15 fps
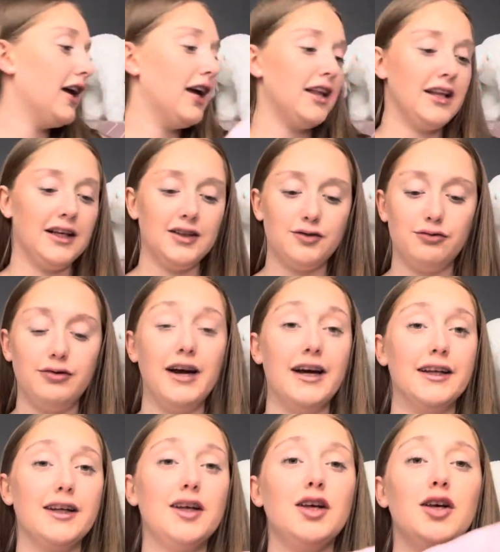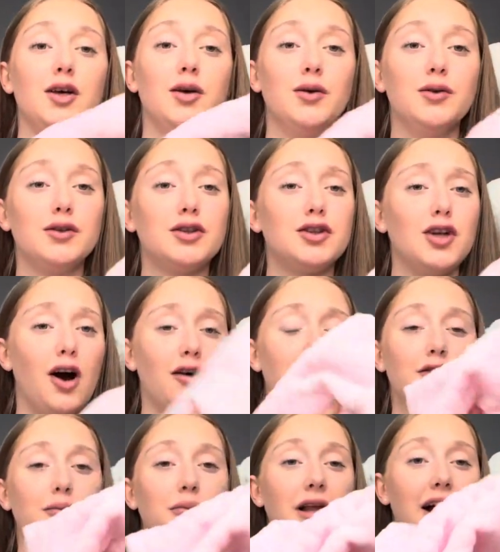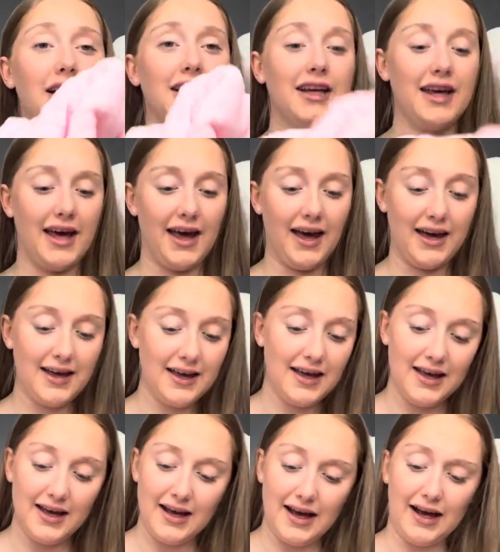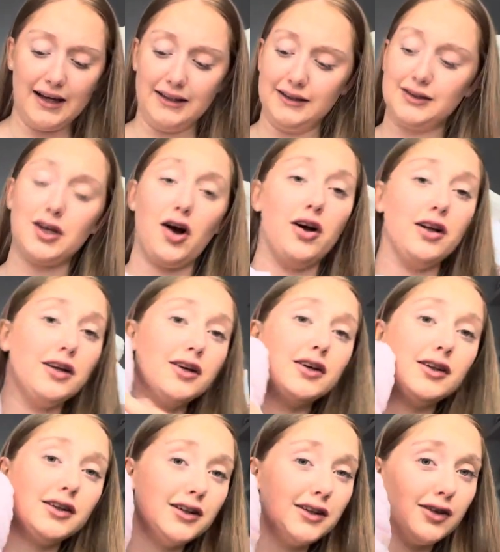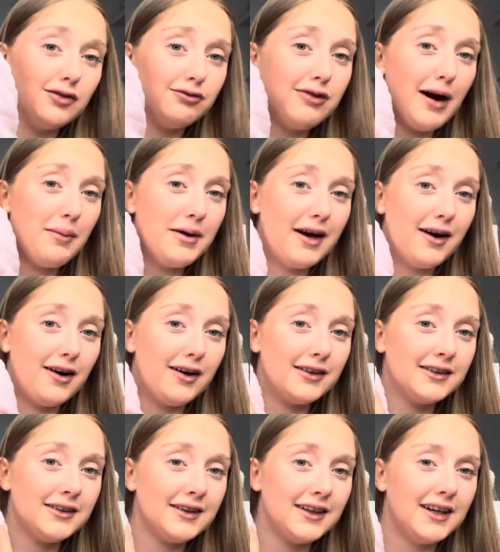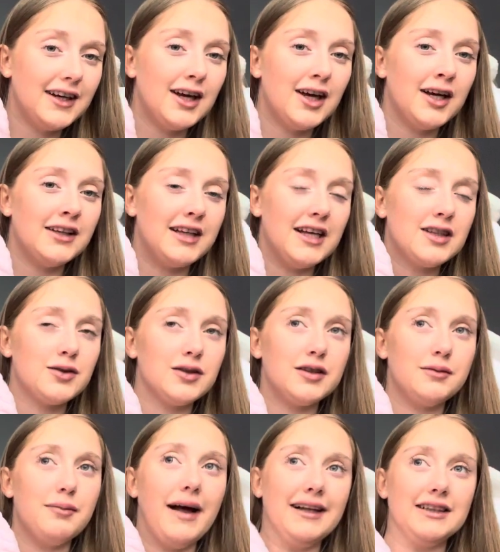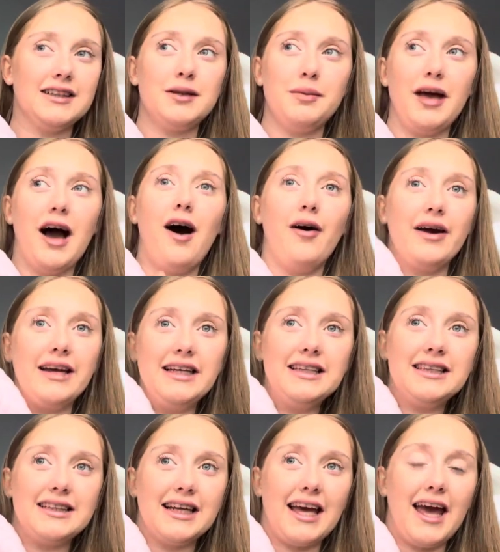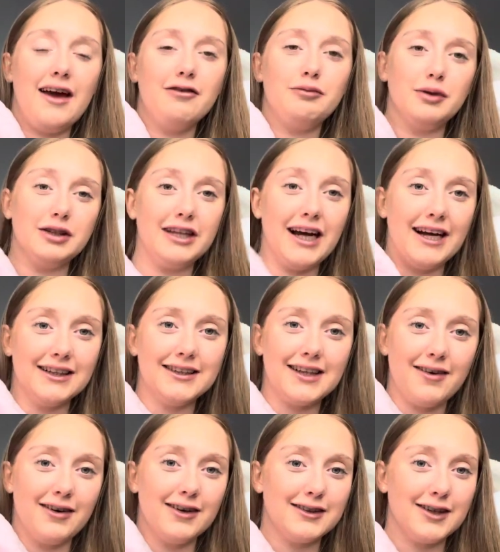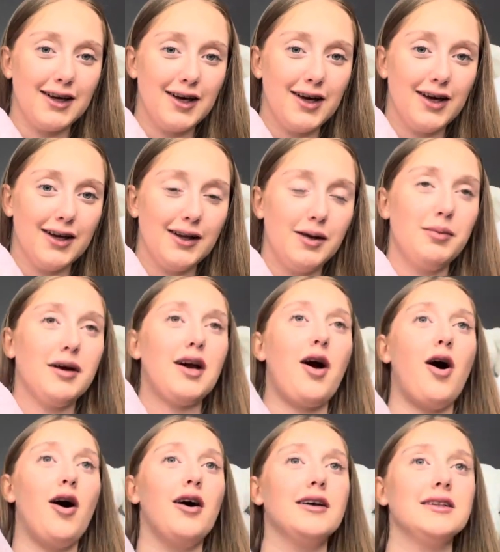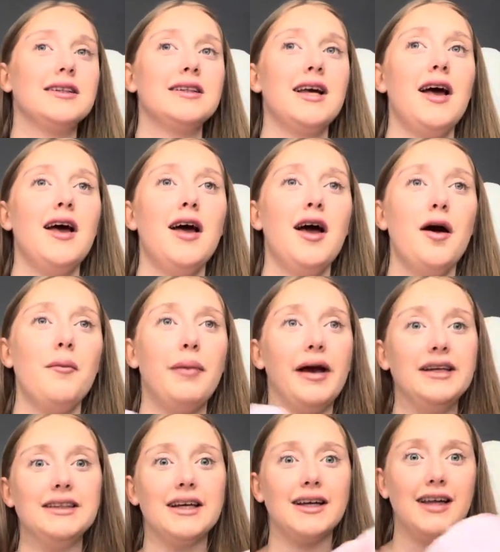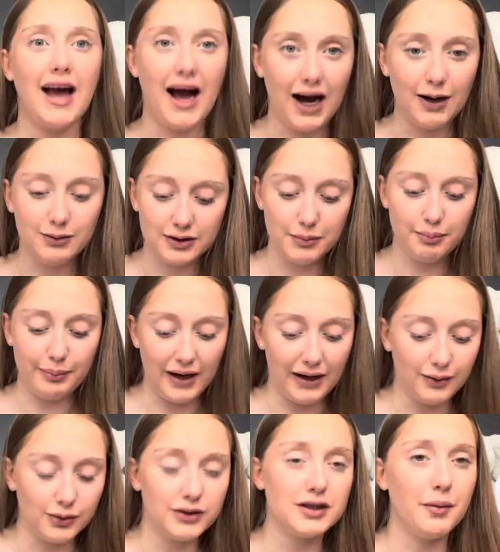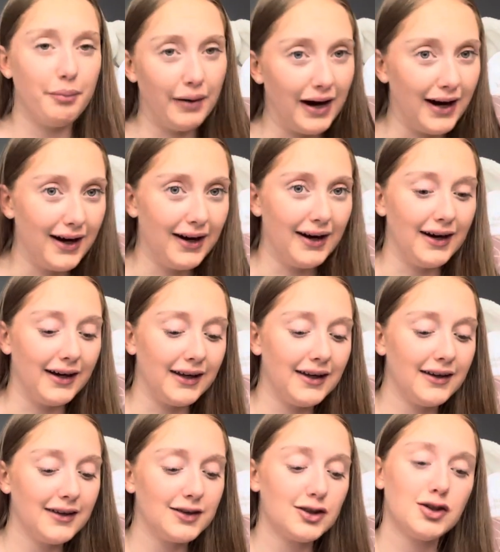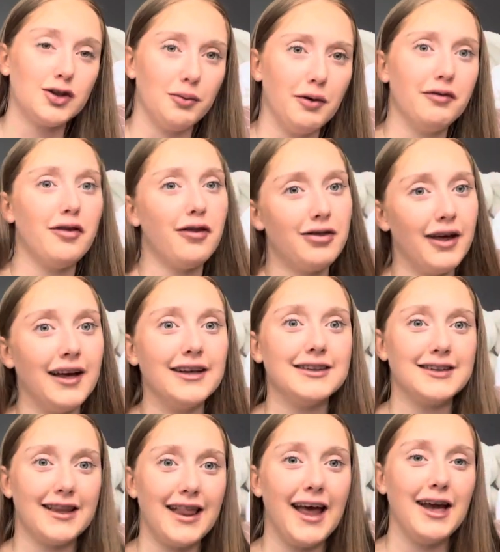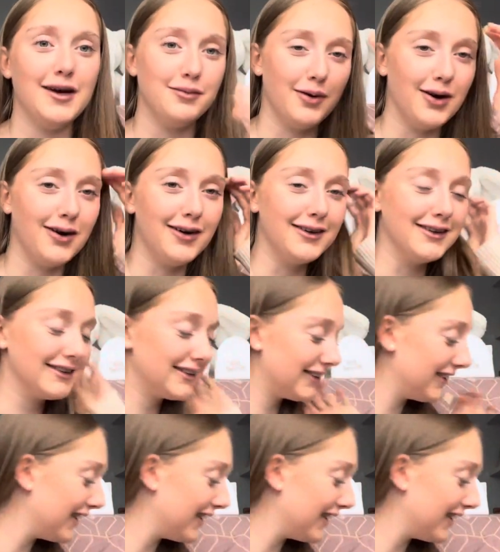This really cute soft blanket, and it's got a little rabbit on. This was meant to be our Easter gift, but she had to give it us early because basically I was about to buy some of the things that they'd bought us.